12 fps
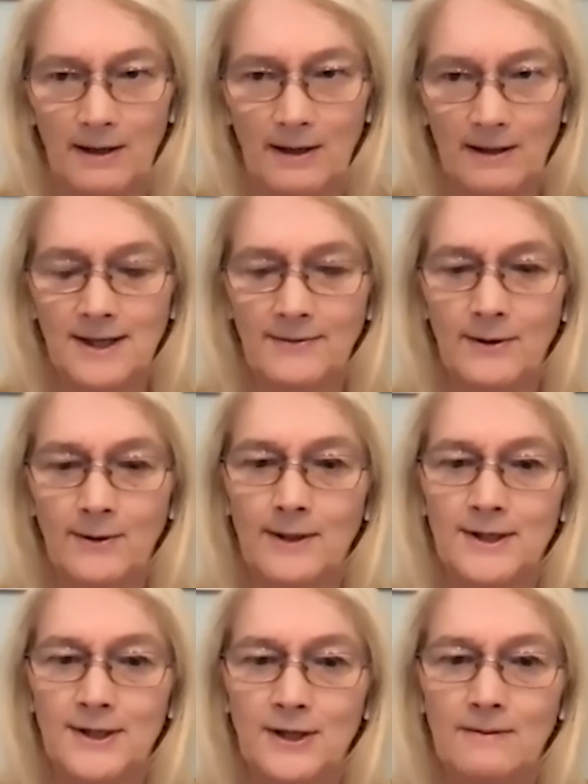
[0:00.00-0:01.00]
partly because
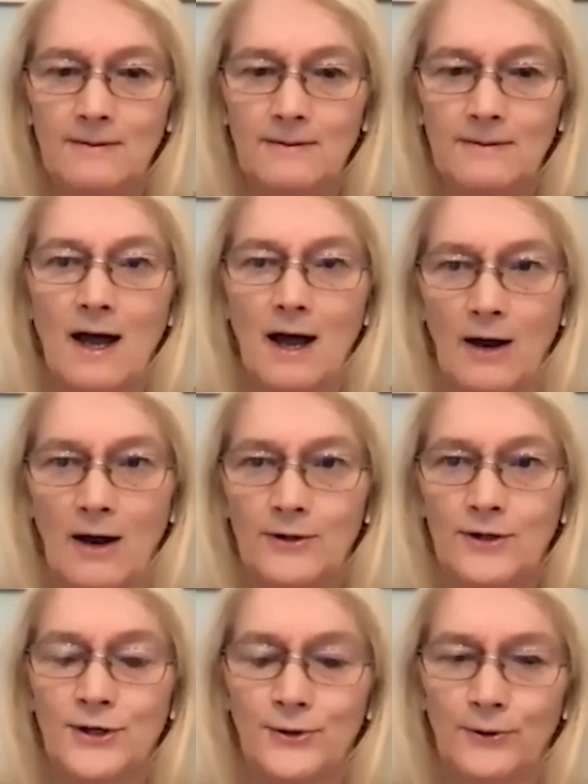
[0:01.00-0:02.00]
everyone assumes,
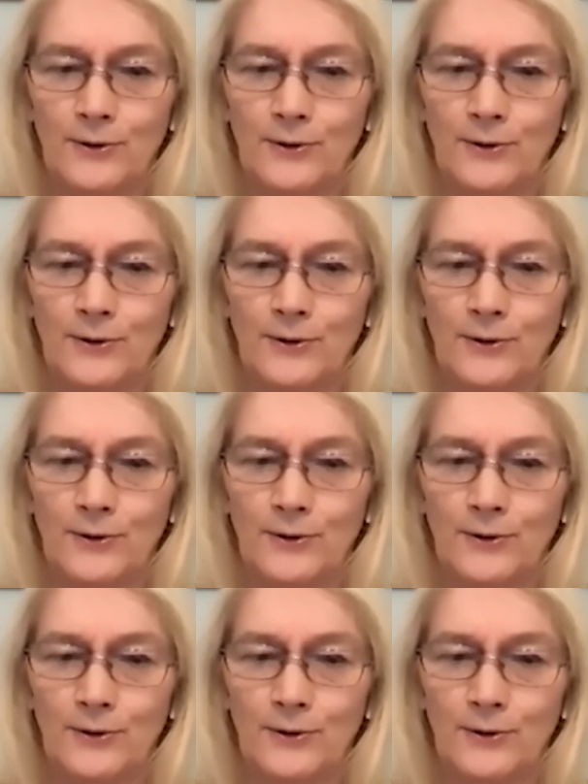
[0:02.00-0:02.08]
oh,